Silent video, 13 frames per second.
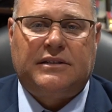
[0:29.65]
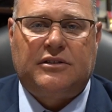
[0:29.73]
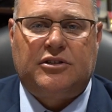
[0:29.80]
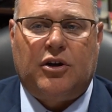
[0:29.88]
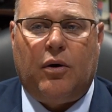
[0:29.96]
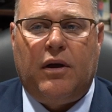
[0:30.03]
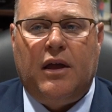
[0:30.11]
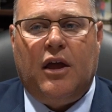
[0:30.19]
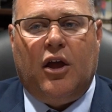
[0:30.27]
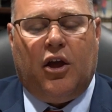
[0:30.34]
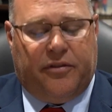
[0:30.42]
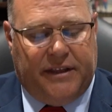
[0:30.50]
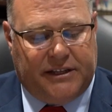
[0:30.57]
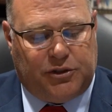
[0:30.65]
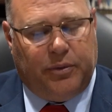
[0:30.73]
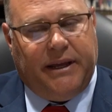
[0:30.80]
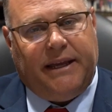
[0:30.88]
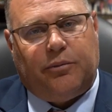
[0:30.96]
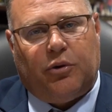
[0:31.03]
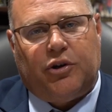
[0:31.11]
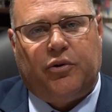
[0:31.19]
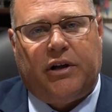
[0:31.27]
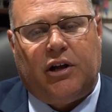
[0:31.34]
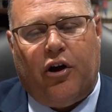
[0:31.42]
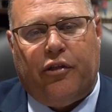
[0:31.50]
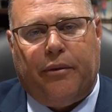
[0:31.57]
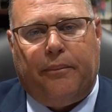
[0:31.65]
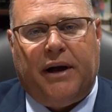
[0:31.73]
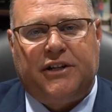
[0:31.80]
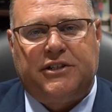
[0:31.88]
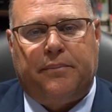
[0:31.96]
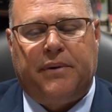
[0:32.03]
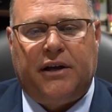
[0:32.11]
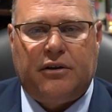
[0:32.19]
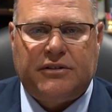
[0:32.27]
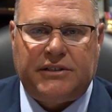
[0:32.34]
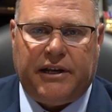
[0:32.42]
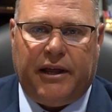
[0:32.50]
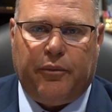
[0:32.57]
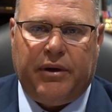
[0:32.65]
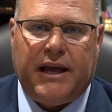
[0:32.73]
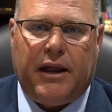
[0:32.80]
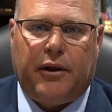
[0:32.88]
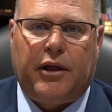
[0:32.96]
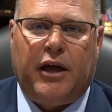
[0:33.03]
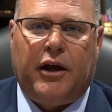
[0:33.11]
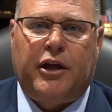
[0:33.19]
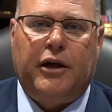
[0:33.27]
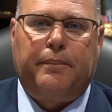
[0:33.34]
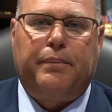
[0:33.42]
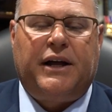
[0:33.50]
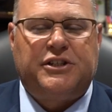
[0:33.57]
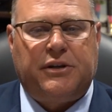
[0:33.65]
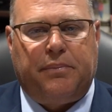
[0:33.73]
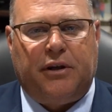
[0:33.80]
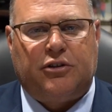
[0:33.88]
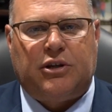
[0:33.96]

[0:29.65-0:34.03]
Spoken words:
And so this week we're doing all the budget bills, and we got a good budget bill.